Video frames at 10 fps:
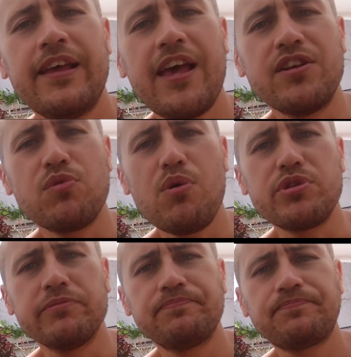End
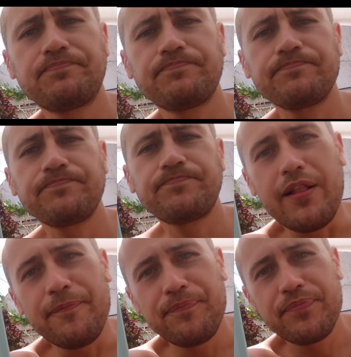quote.
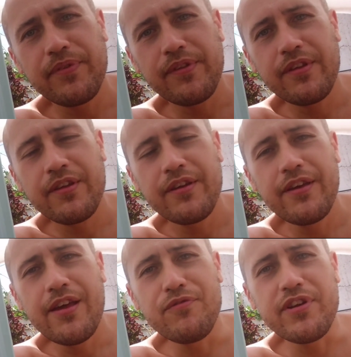Well,
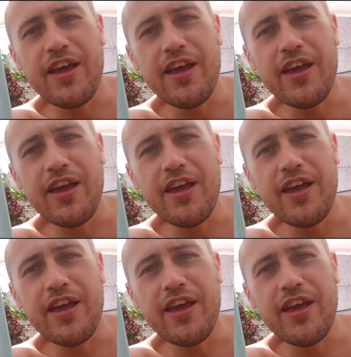every